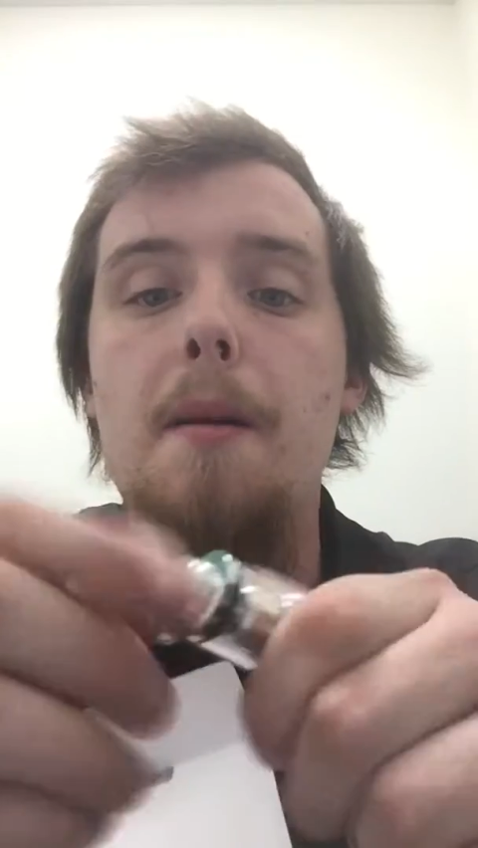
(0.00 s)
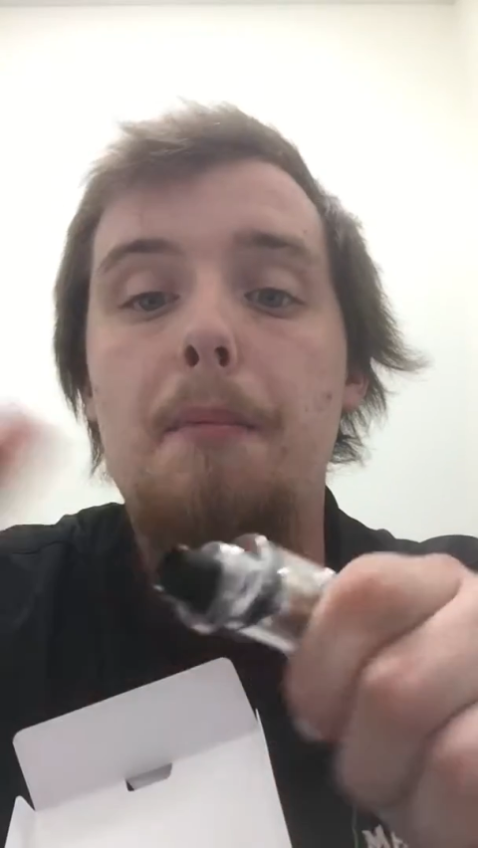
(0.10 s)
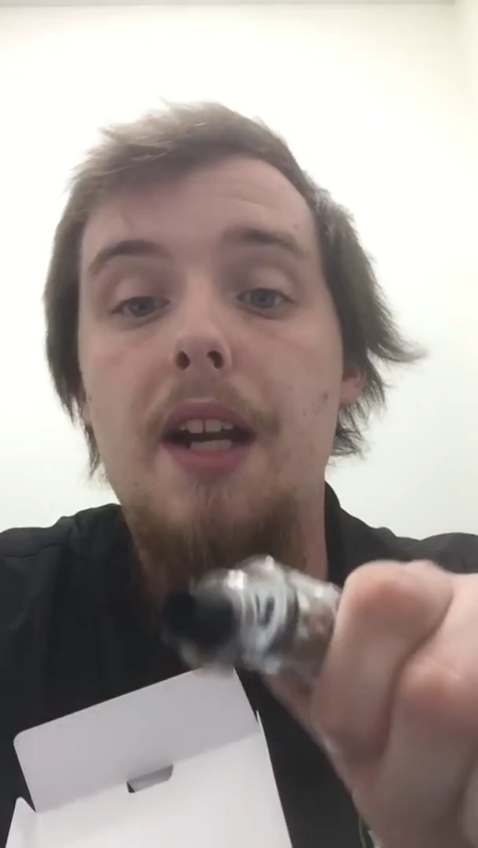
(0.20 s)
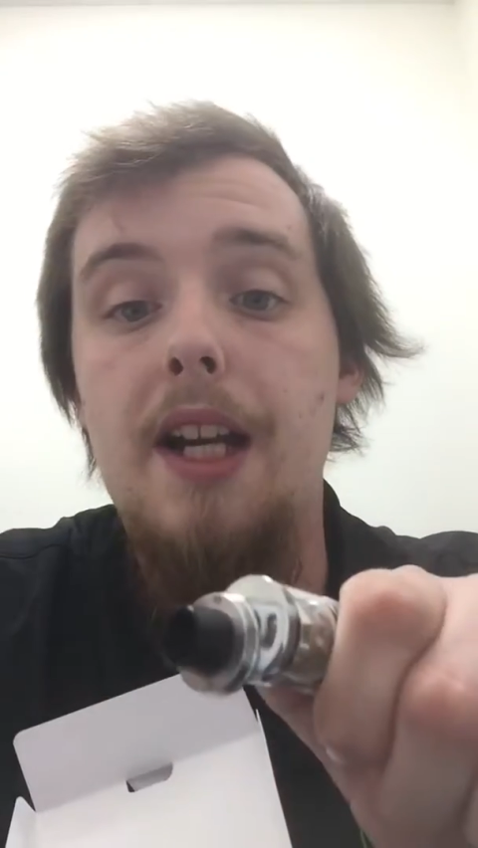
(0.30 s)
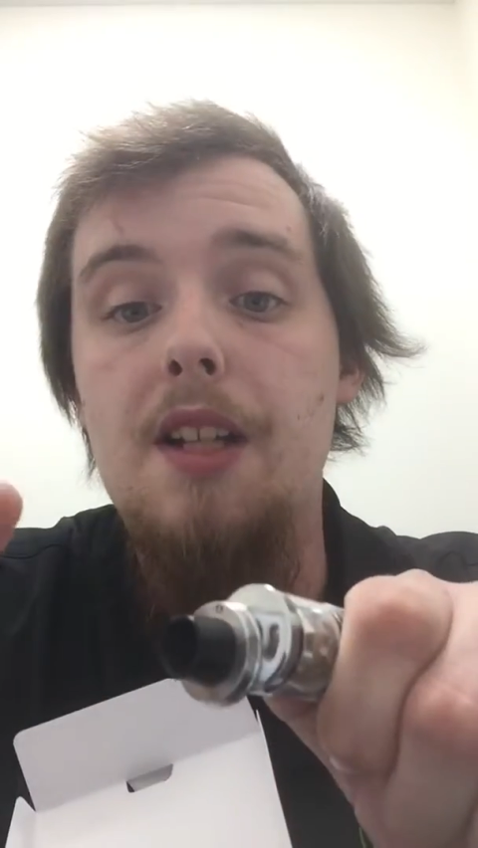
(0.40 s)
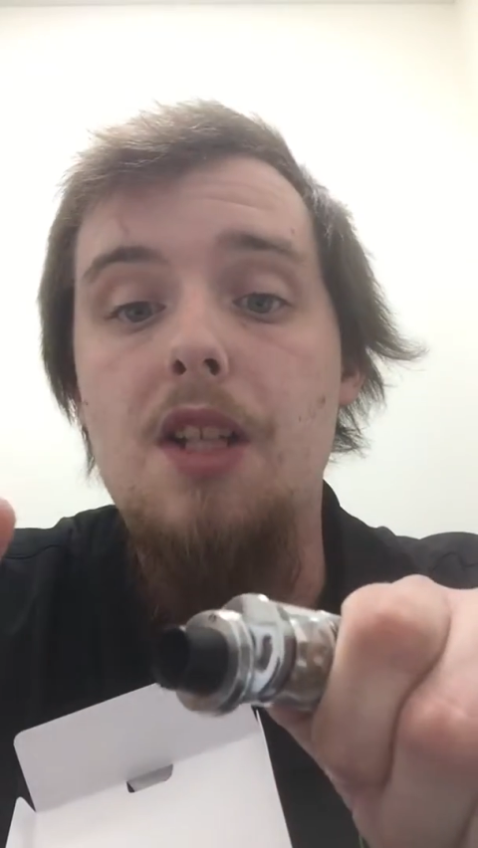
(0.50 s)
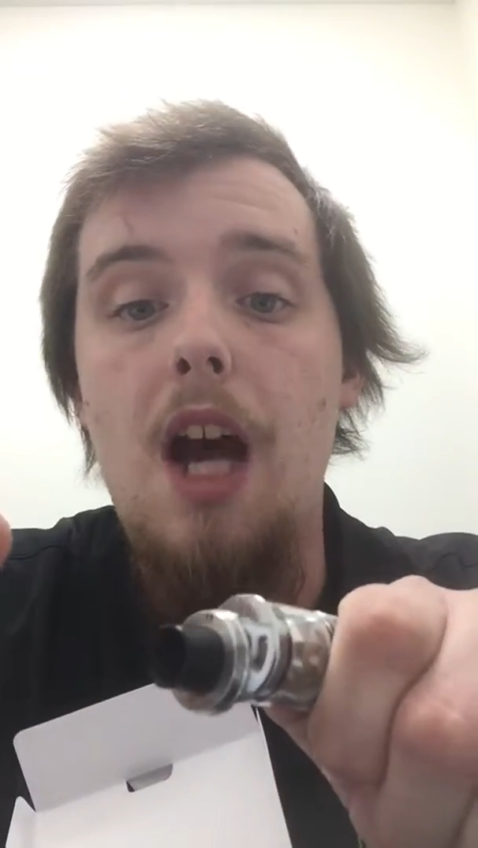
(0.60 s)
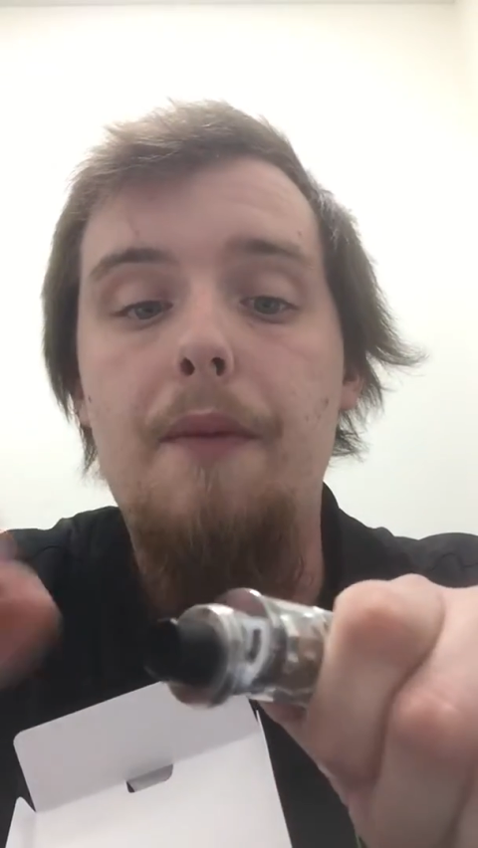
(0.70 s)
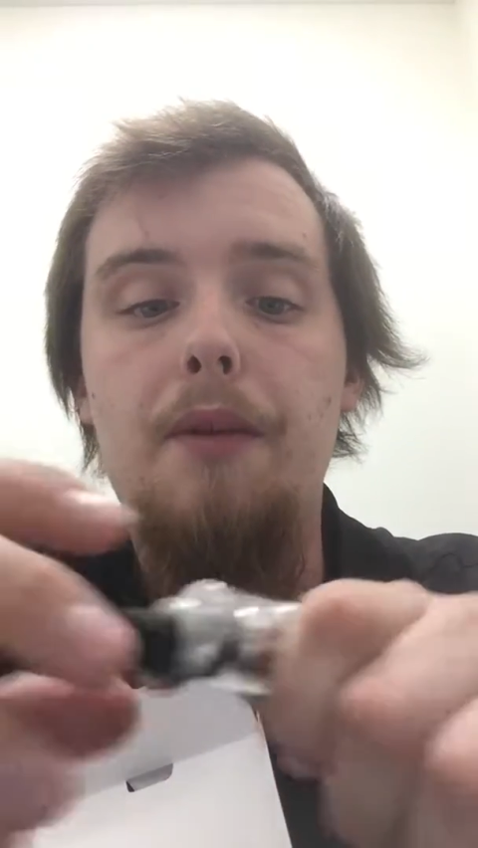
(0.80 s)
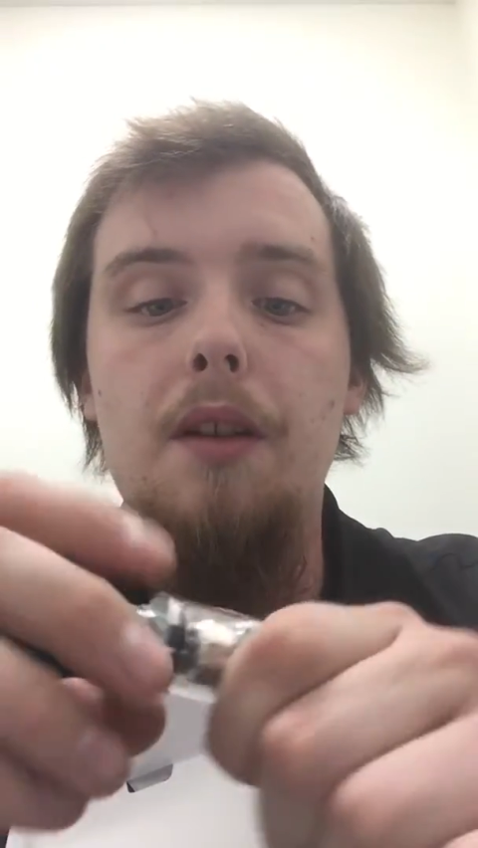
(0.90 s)
but it is
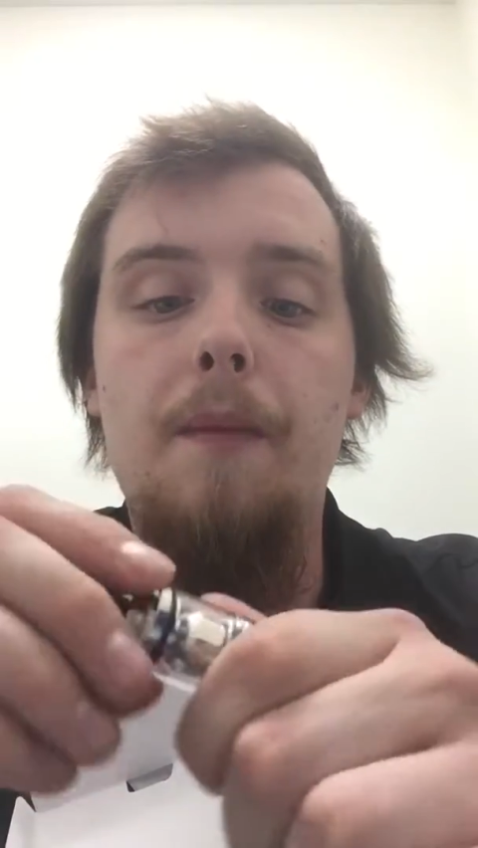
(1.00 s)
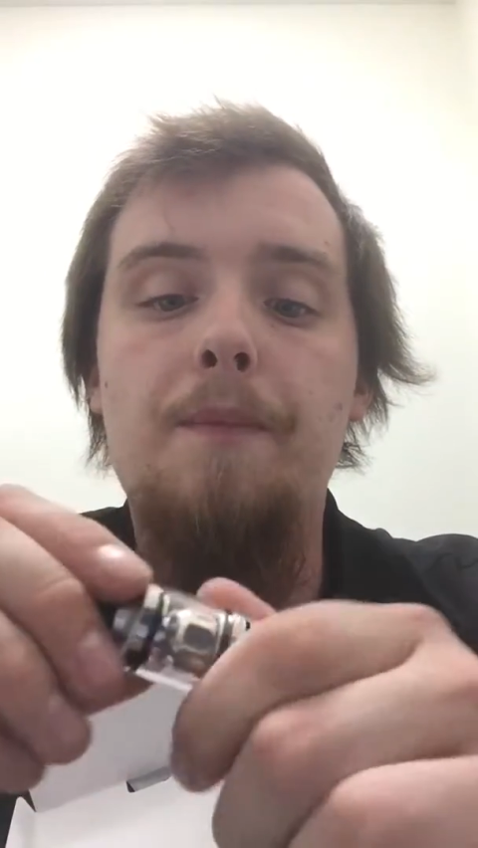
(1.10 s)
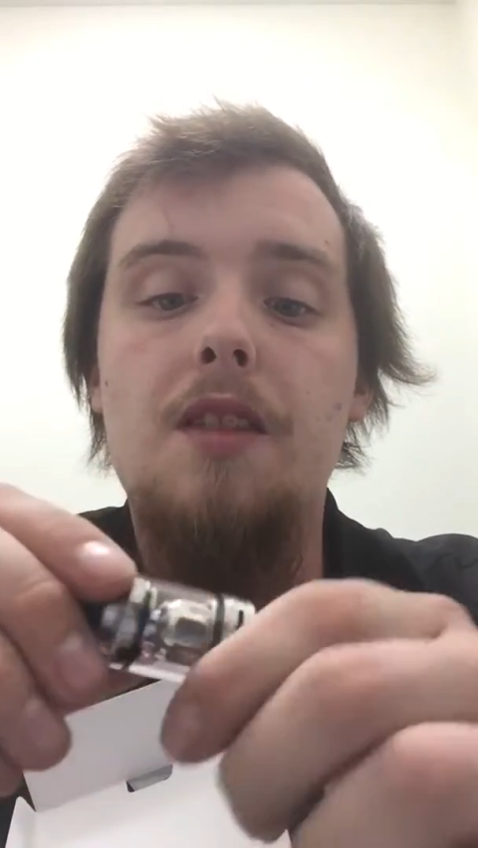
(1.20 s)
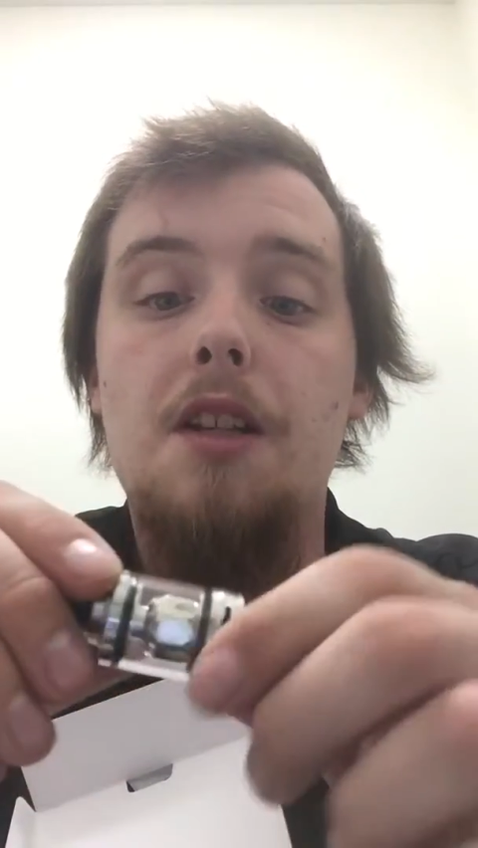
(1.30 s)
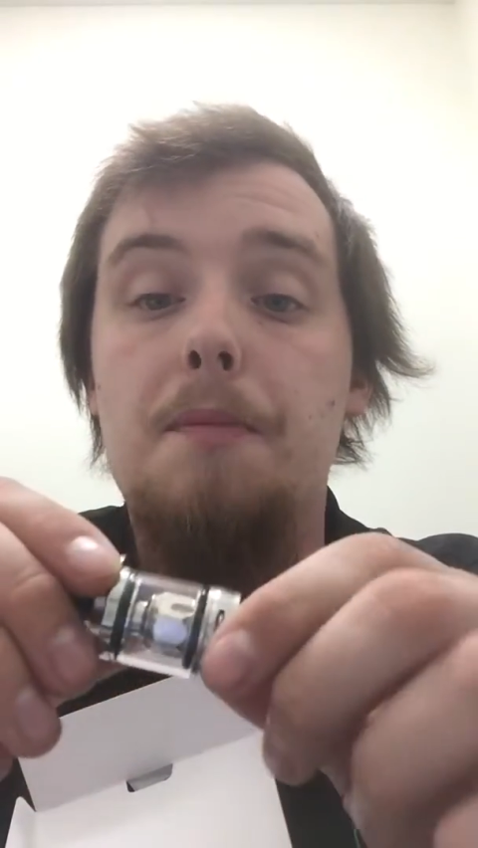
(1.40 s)
top fill. It's